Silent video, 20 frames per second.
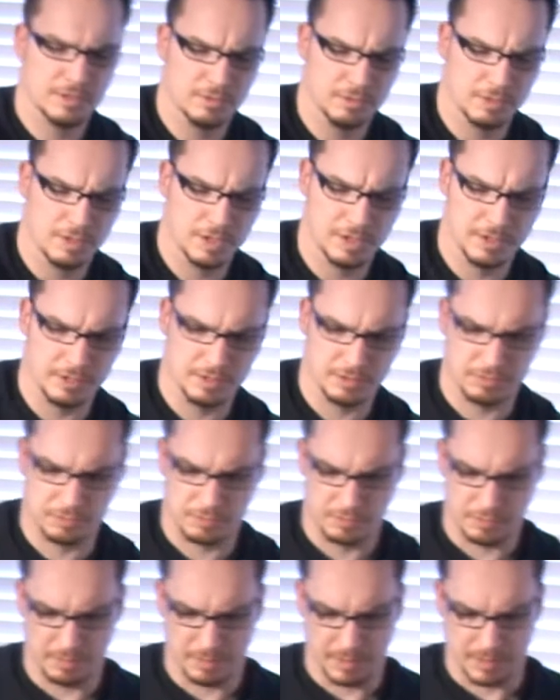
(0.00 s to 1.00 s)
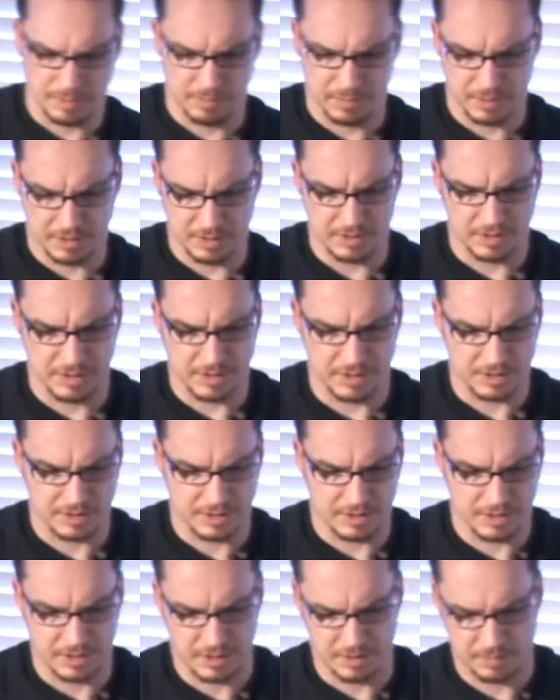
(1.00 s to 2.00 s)
do here is we're gonna make a bunch of these.
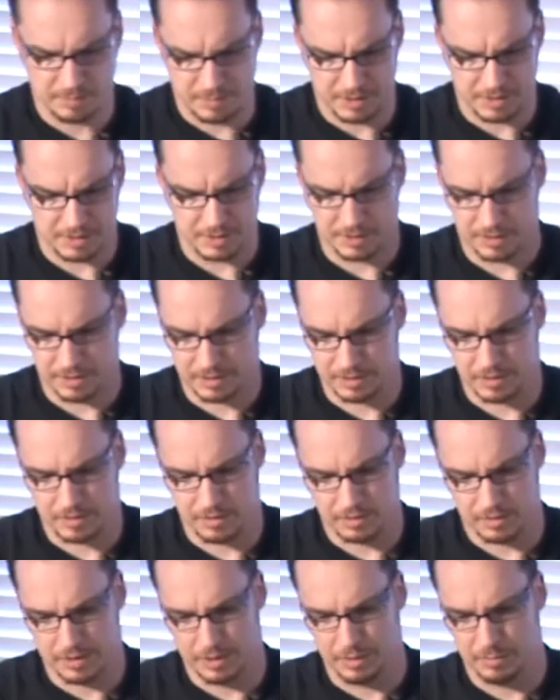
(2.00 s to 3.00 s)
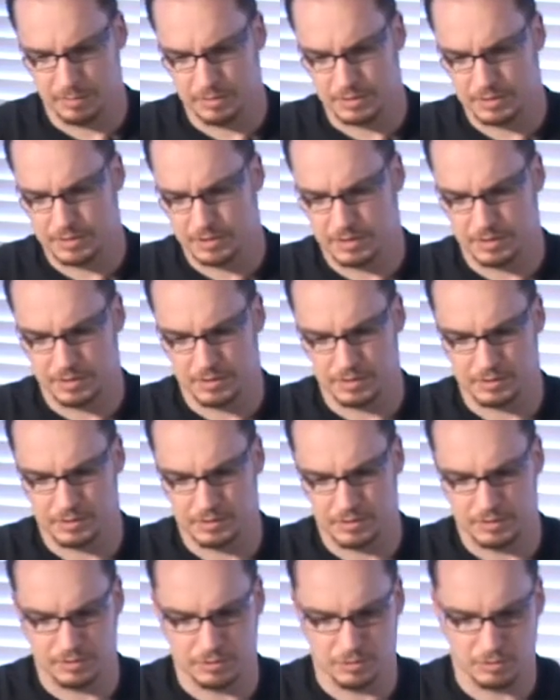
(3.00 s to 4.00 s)
Basically they're called nipples. They're just
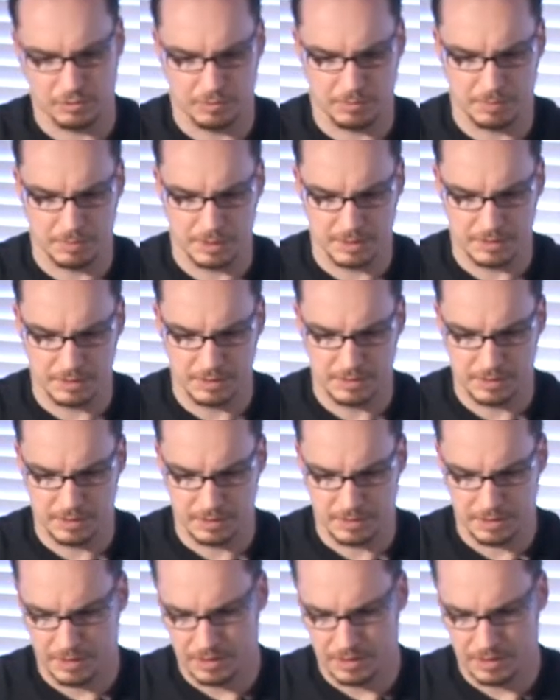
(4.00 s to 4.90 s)
little short pieces.